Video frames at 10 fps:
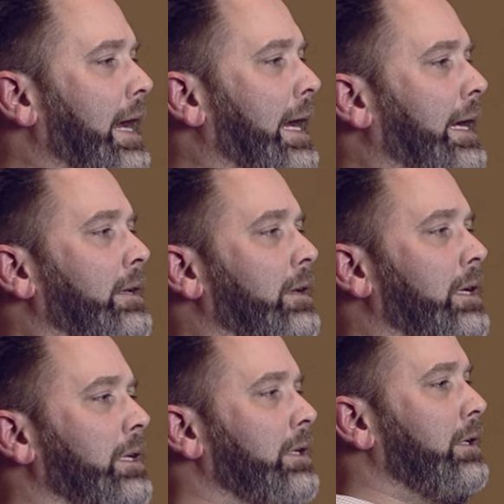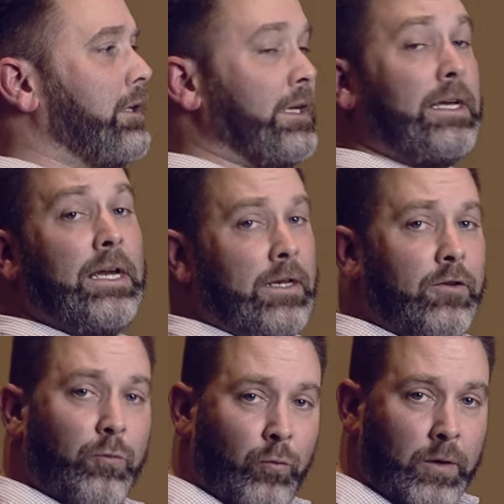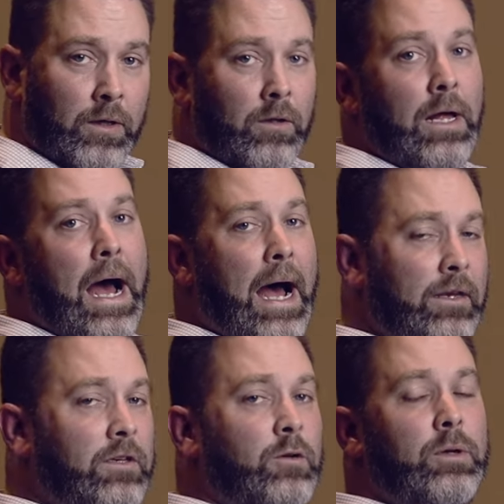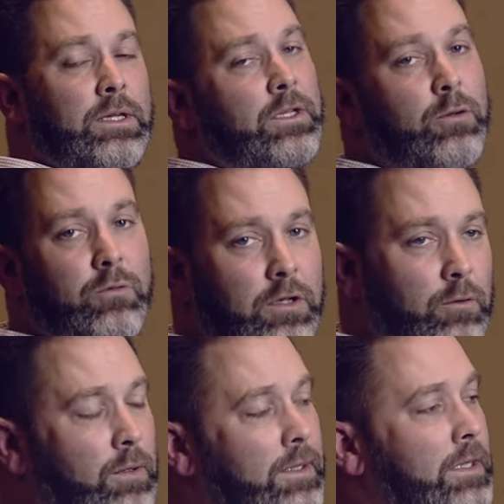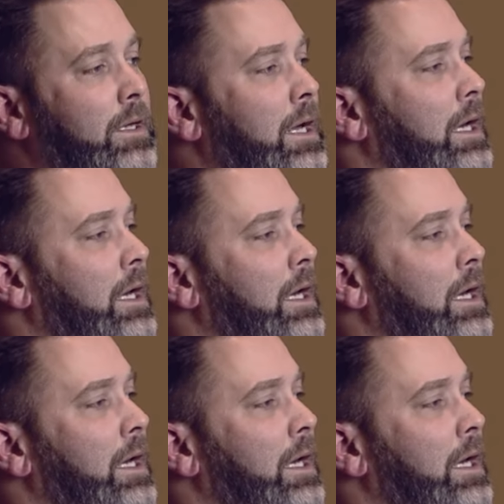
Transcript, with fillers: And look, again, it's real. I deal with it, you deal with it.